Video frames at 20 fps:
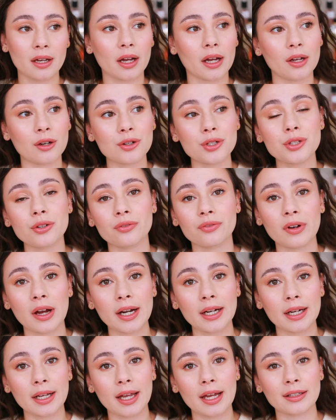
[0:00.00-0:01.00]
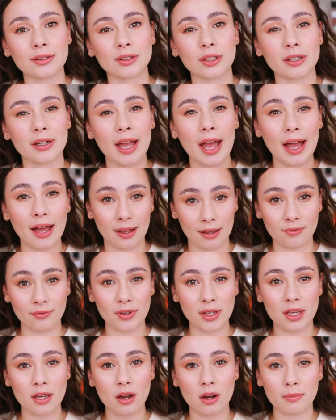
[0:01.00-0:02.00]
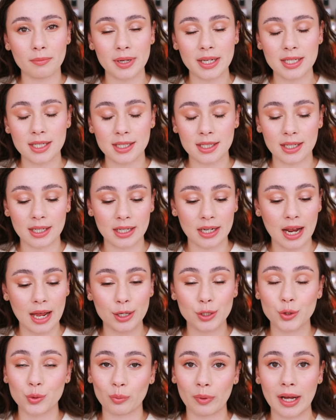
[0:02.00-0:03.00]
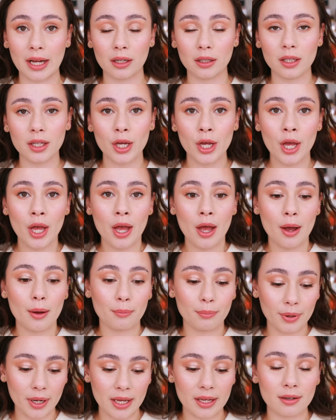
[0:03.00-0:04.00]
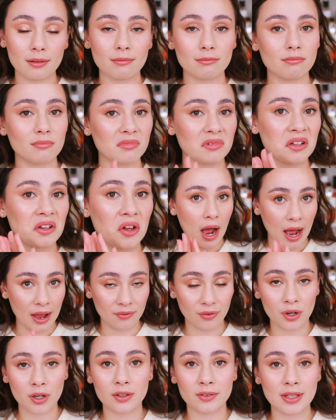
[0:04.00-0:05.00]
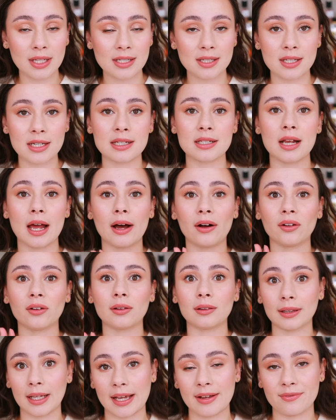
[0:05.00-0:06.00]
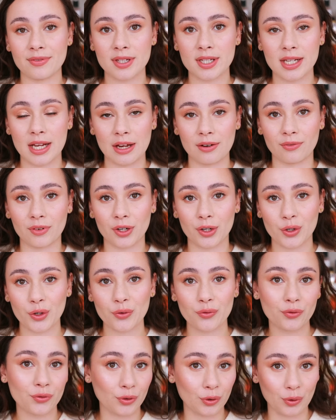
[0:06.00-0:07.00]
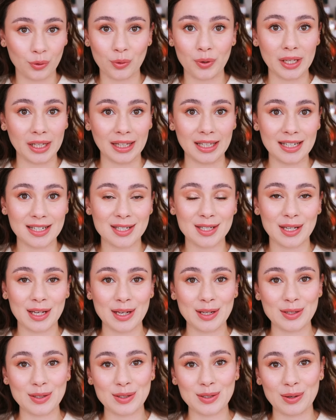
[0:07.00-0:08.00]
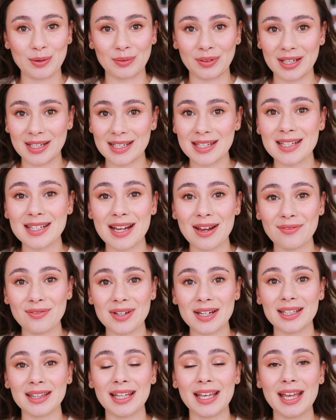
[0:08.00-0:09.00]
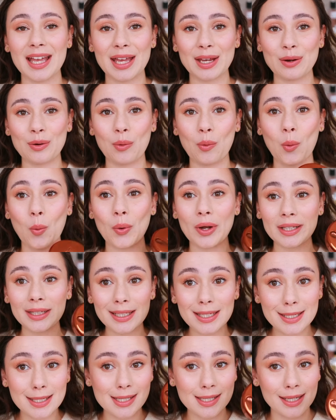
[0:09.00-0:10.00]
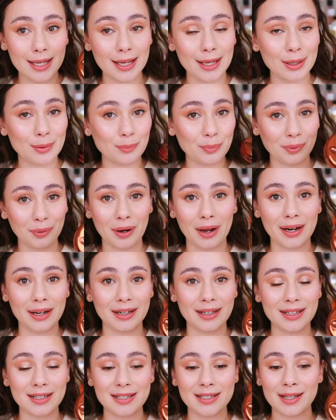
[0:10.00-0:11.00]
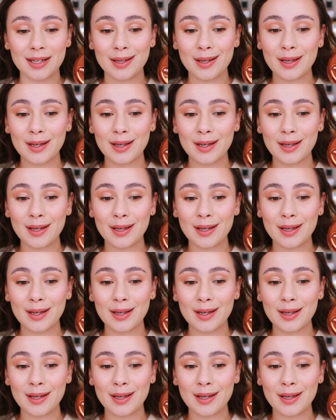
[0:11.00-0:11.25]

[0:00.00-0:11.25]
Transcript: I also find it can look heavy on my skin as well. But I've heard this is a lifesaver for oily skin. So this is definitely an oily skin product.